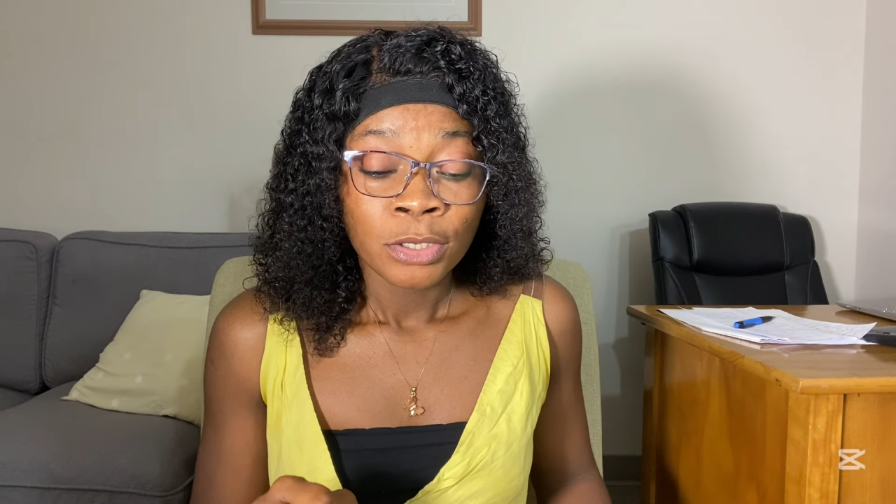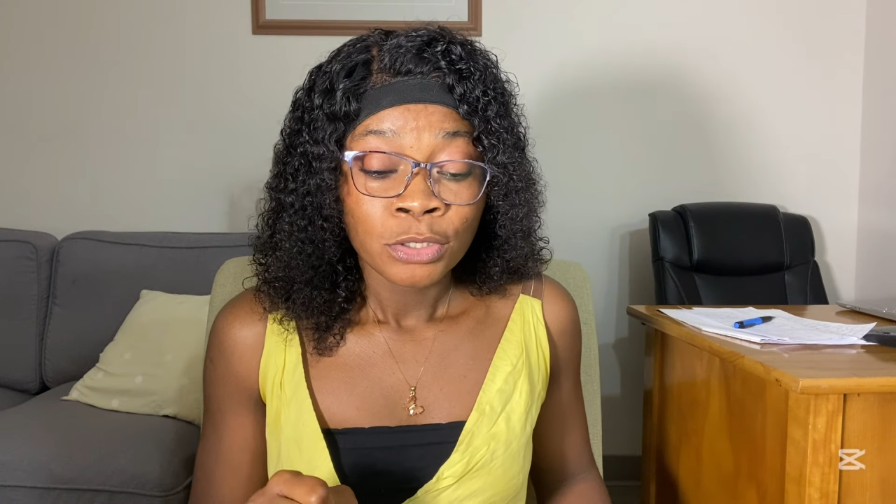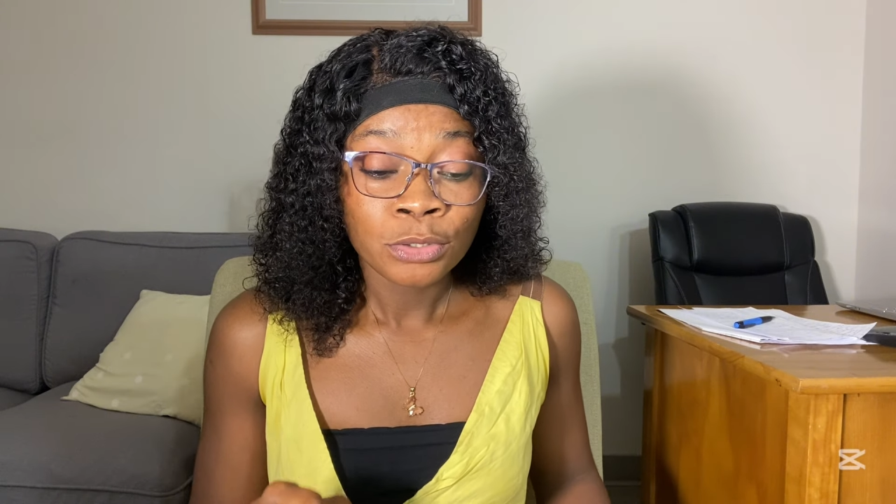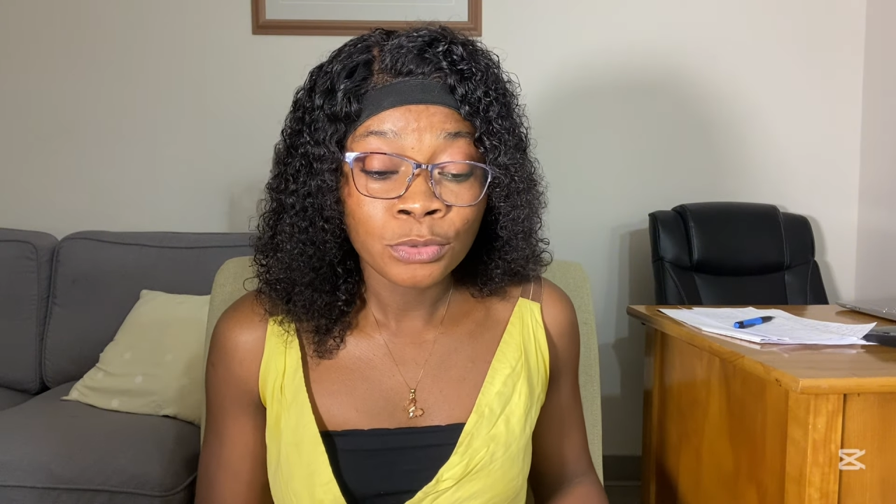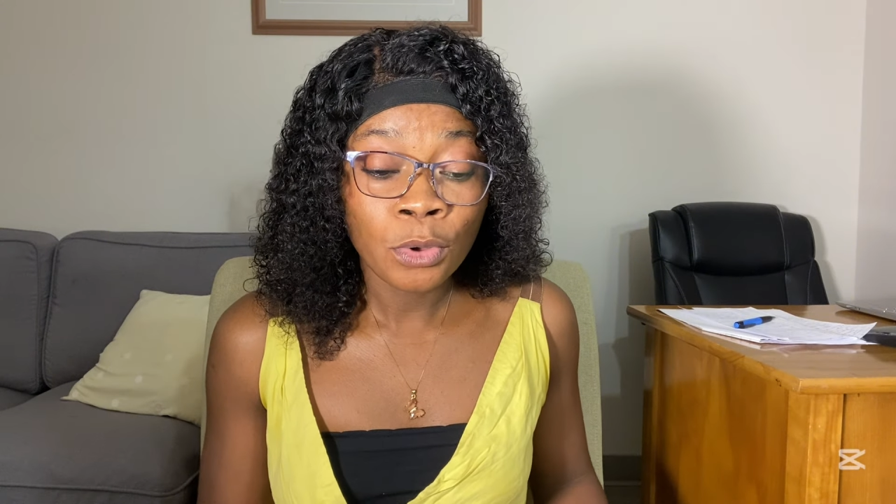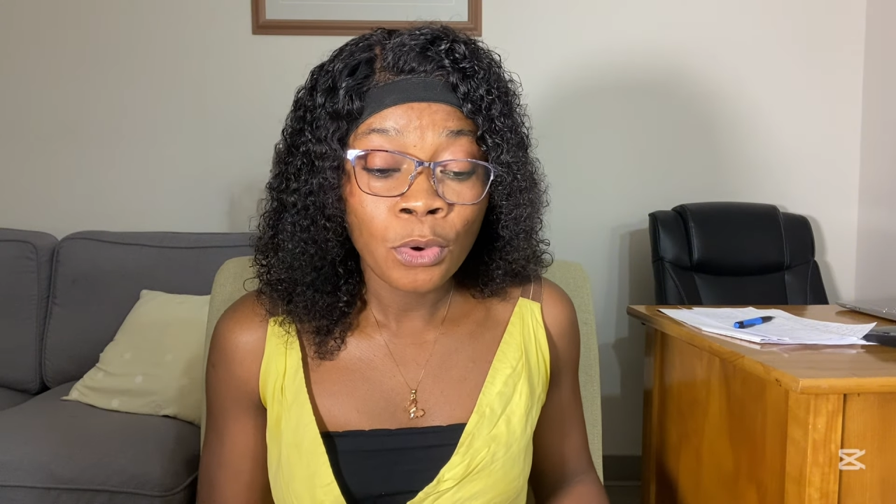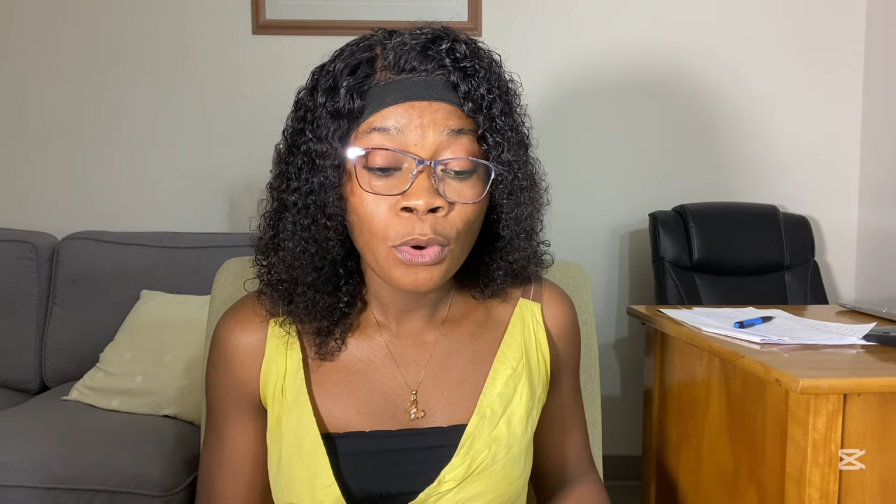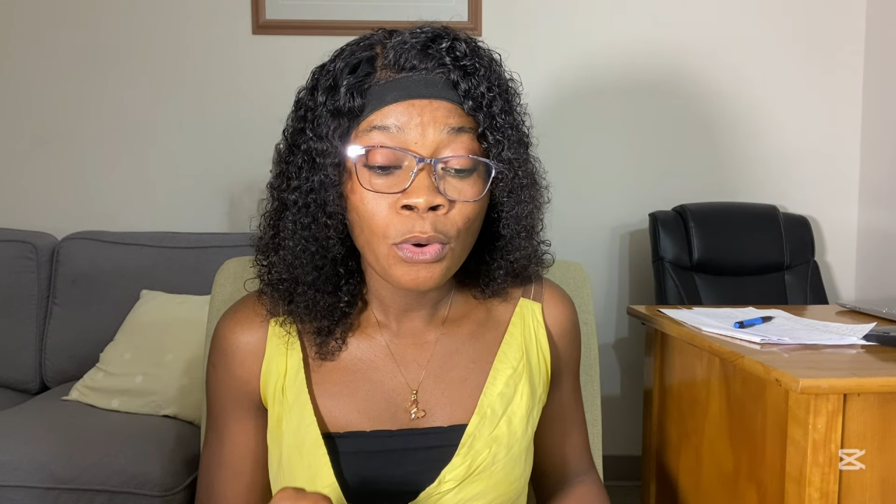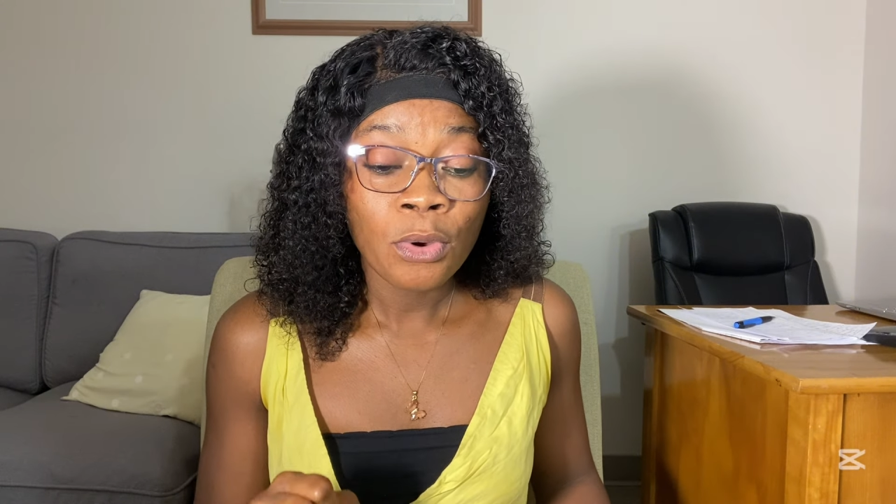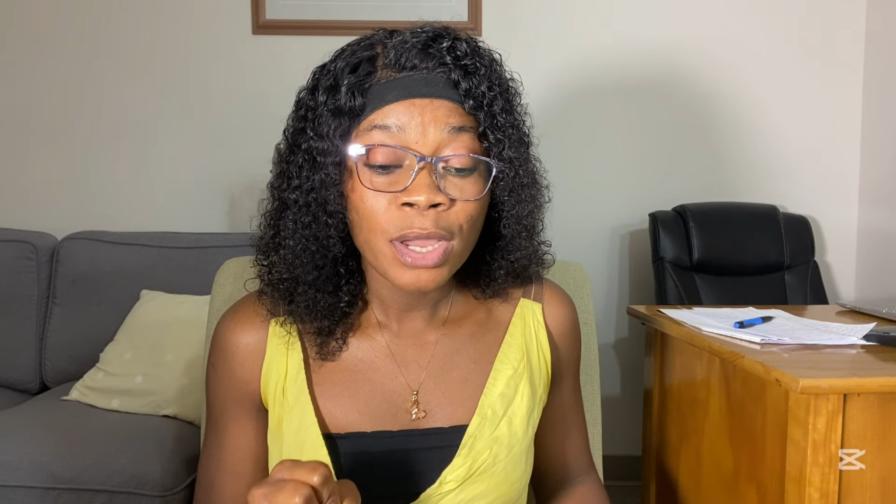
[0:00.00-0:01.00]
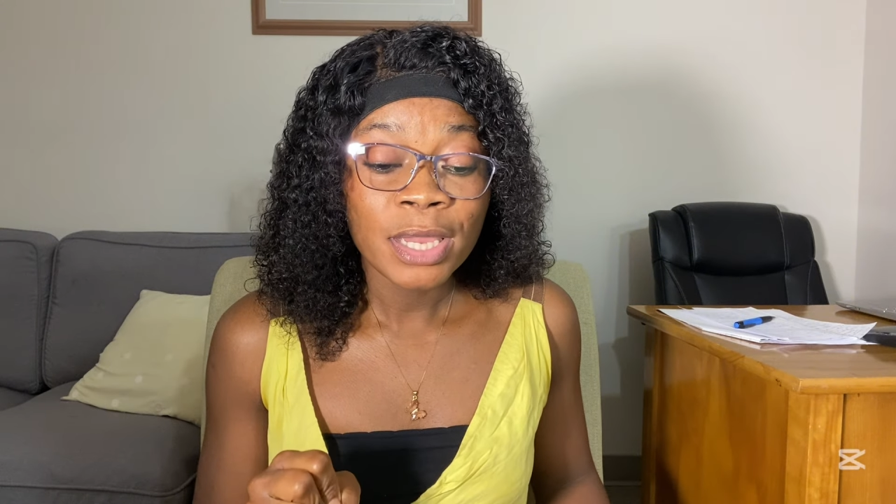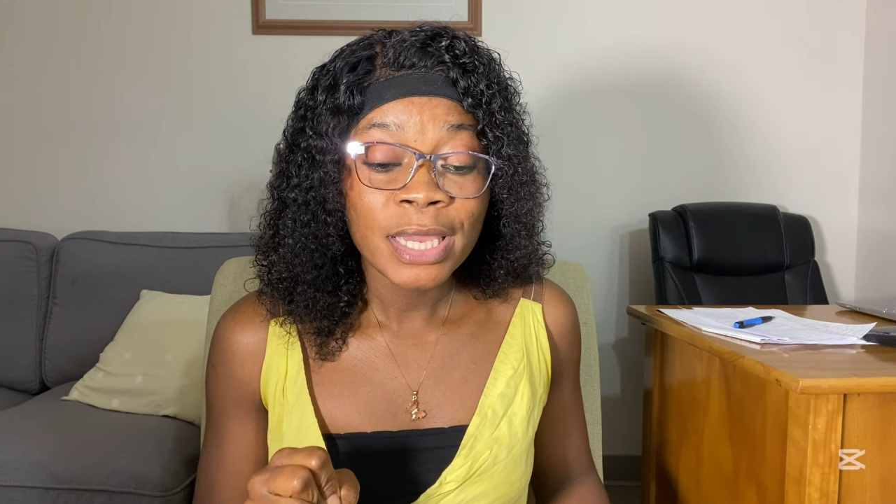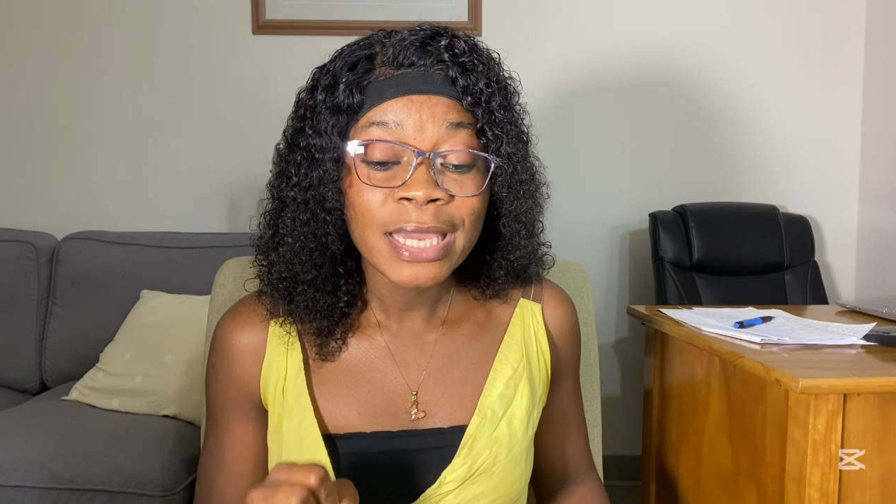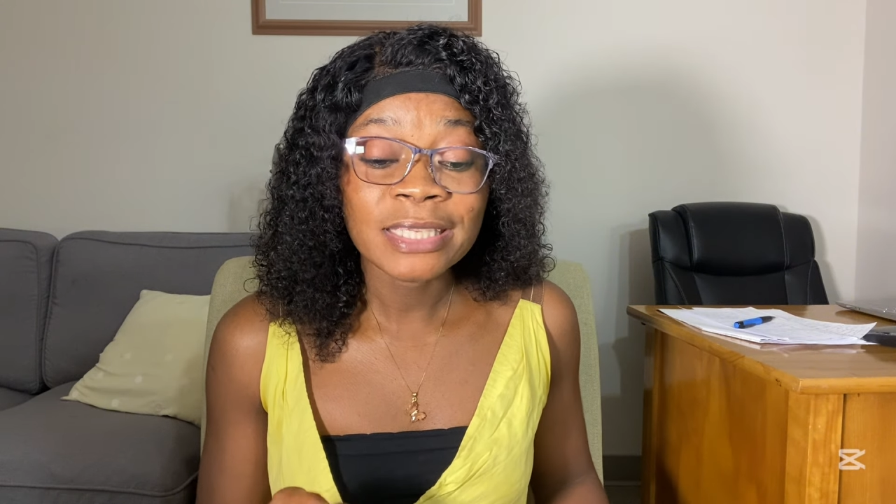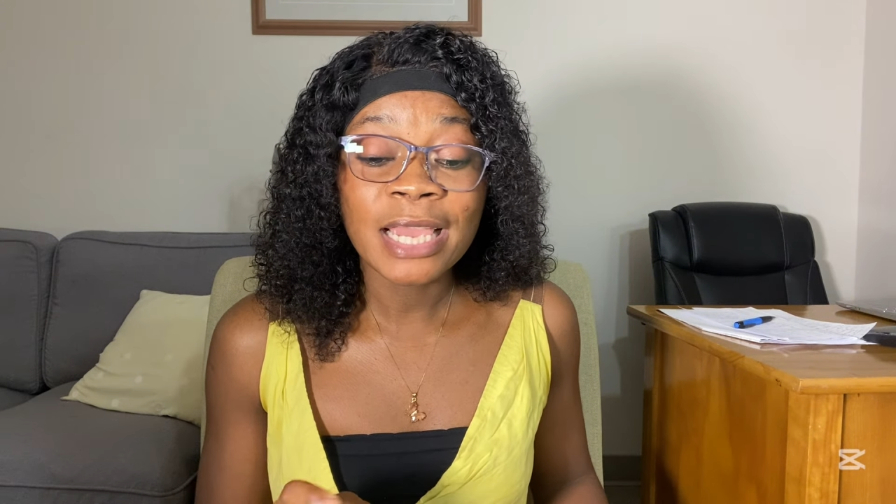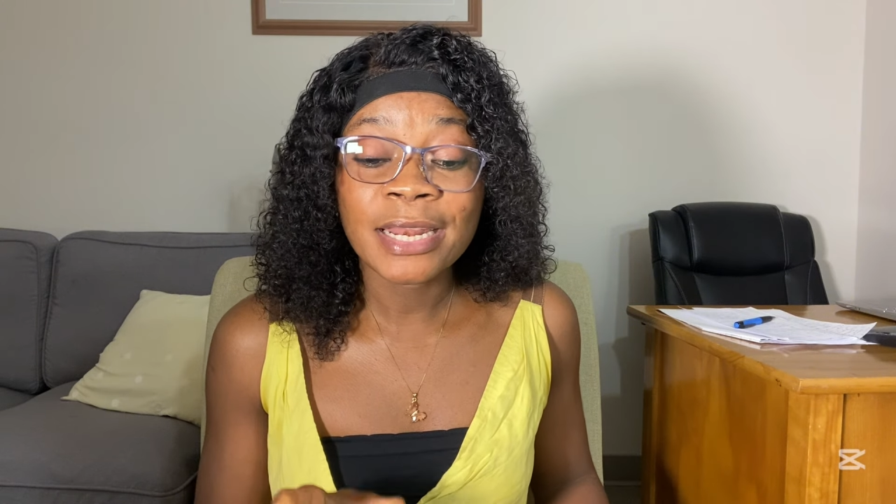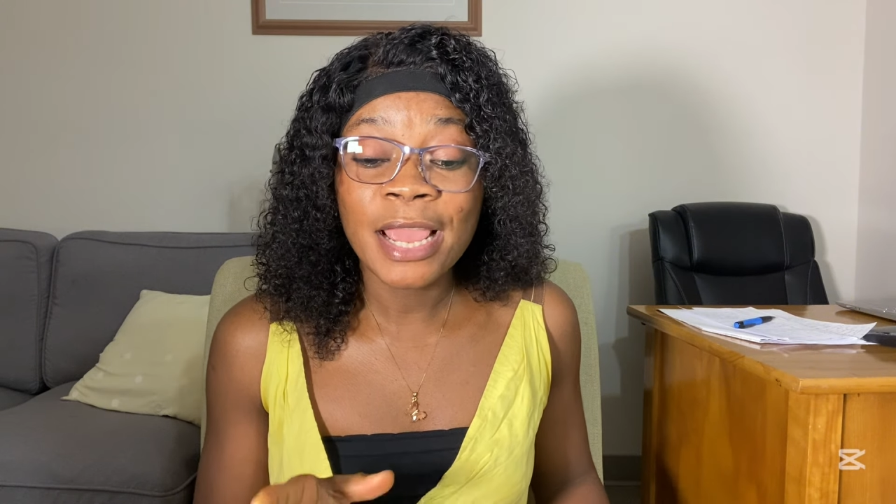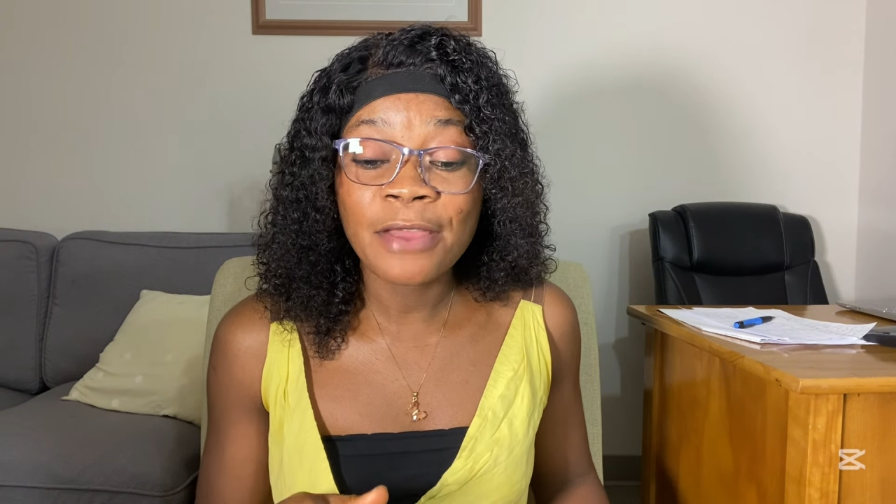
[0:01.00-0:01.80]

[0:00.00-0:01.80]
So each and